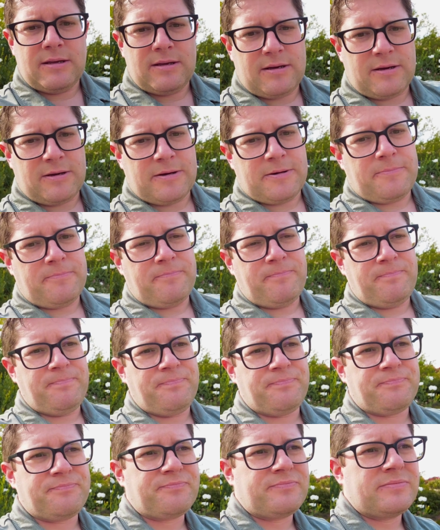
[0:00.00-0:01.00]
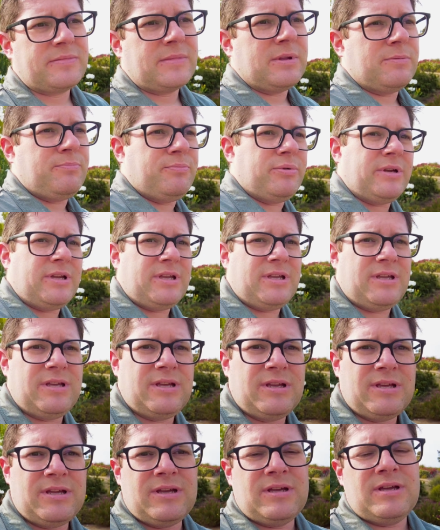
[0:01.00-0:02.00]
But,
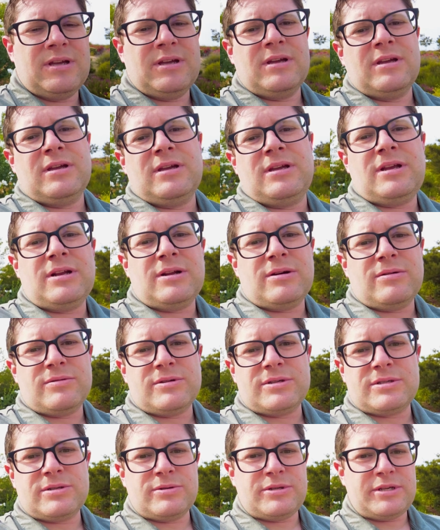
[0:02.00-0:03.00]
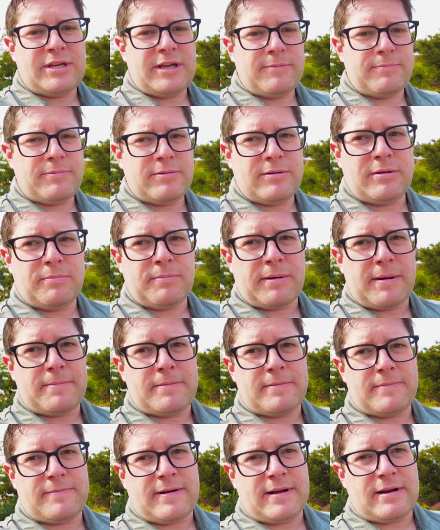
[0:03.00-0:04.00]
you know, they're so cheap, you might
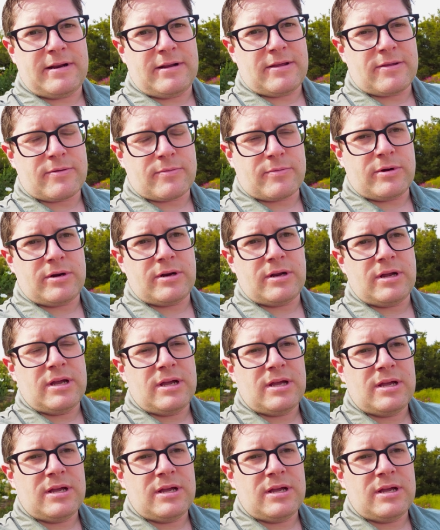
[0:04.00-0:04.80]
be able to find another one.